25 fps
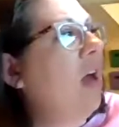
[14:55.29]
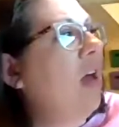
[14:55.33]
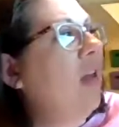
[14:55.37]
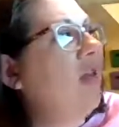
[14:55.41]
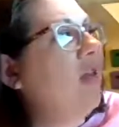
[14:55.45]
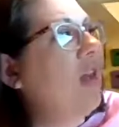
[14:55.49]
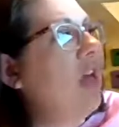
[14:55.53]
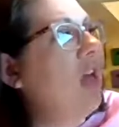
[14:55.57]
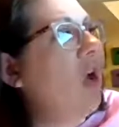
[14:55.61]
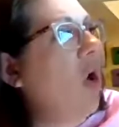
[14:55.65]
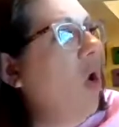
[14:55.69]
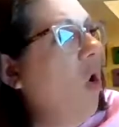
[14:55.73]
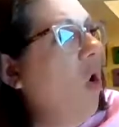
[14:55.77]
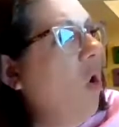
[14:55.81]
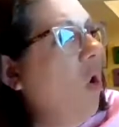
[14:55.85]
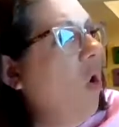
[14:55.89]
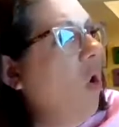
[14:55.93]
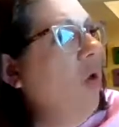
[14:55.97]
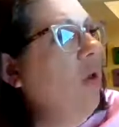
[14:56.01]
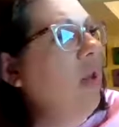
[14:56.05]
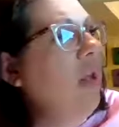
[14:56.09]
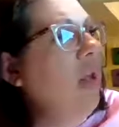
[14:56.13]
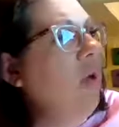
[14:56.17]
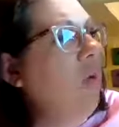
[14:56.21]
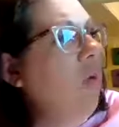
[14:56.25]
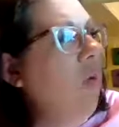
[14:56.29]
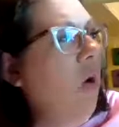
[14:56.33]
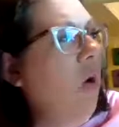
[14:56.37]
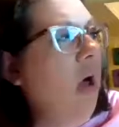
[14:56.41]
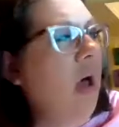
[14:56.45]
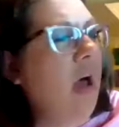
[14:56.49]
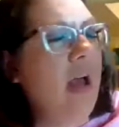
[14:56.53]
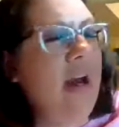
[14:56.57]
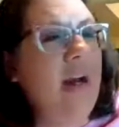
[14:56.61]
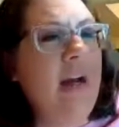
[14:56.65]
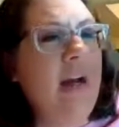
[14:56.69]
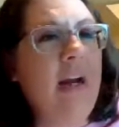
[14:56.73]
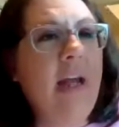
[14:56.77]
the only
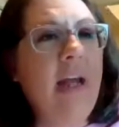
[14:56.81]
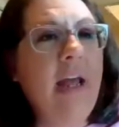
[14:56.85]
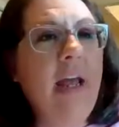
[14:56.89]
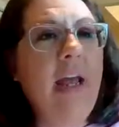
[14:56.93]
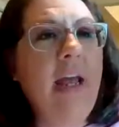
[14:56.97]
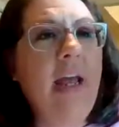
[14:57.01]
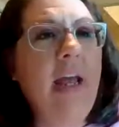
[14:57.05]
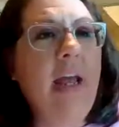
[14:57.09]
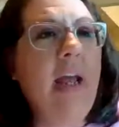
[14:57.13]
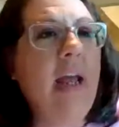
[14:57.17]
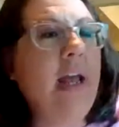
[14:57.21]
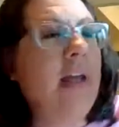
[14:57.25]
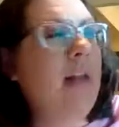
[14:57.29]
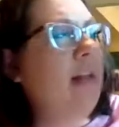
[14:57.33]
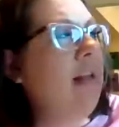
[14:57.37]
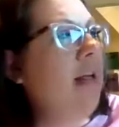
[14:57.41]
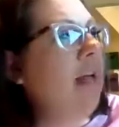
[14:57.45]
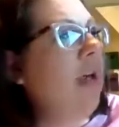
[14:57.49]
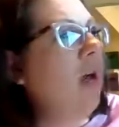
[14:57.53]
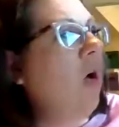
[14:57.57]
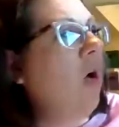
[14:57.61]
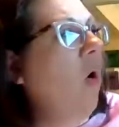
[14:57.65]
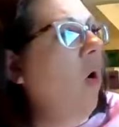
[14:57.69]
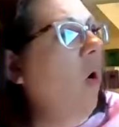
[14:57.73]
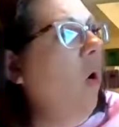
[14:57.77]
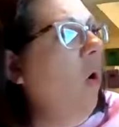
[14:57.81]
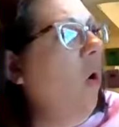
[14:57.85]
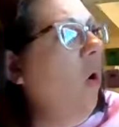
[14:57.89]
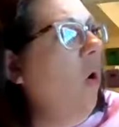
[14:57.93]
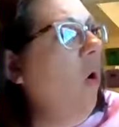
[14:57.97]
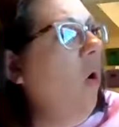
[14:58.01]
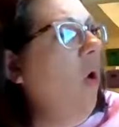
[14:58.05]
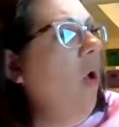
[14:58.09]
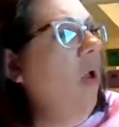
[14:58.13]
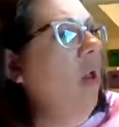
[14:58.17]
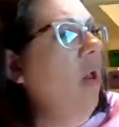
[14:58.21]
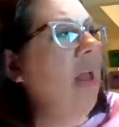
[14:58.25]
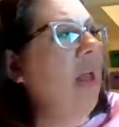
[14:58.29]
one in the
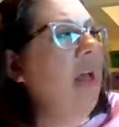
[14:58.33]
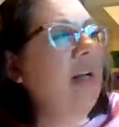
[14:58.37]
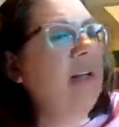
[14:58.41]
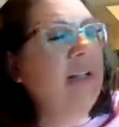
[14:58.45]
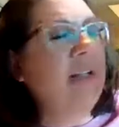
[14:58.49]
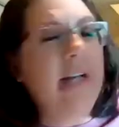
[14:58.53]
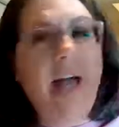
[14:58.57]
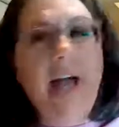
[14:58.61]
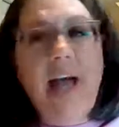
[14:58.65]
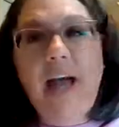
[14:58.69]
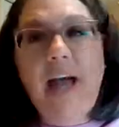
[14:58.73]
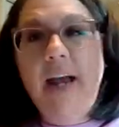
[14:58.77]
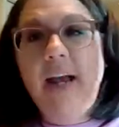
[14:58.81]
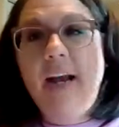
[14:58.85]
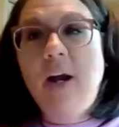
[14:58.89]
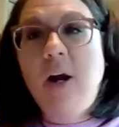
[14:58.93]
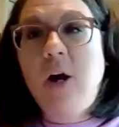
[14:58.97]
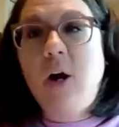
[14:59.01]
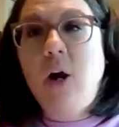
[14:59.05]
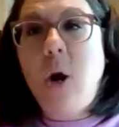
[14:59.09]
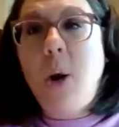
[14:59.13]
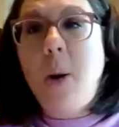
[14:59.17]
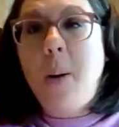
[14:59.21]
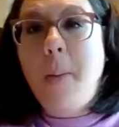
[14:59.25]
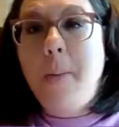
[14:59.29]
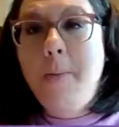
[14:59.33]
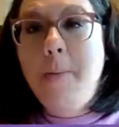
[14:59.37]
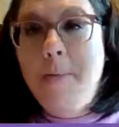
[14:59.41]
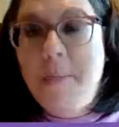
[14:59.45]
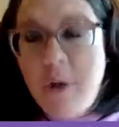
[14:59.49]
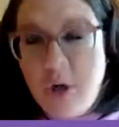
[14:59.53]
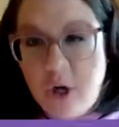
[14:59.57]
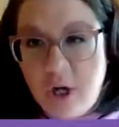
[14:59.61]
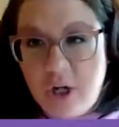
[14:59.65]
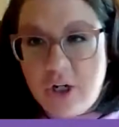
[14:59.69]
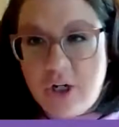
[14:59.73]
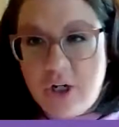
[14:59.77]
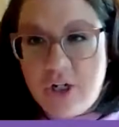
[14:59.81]
whole entire
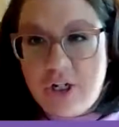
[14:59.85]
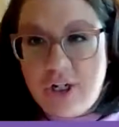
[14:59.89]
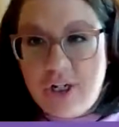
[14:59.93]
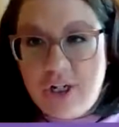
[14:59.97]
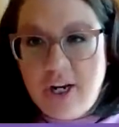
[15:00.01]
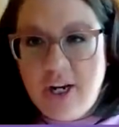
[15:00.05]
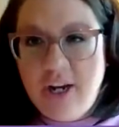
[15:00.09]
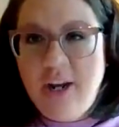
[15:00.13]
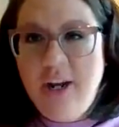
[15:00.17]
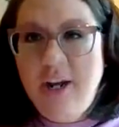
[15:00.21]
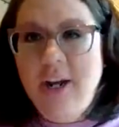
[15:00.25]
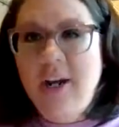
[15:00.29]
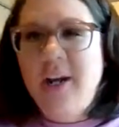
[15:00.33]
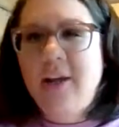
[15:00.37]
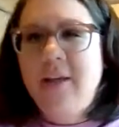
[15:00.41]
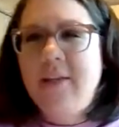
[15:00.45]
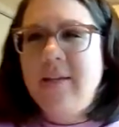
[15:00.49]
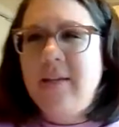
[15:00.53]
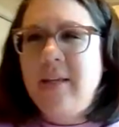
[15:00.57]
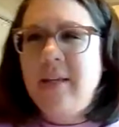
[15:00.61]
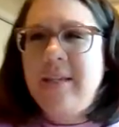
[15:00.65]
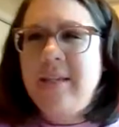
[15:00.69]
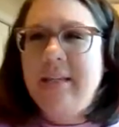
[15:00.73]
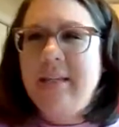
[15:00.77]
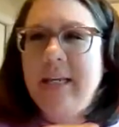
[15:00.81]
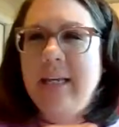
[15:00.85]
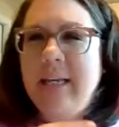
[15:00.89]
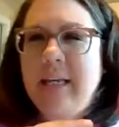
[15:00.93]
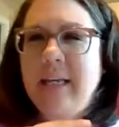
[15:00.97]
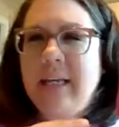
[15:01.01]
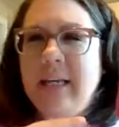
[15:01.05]
bush. So it's like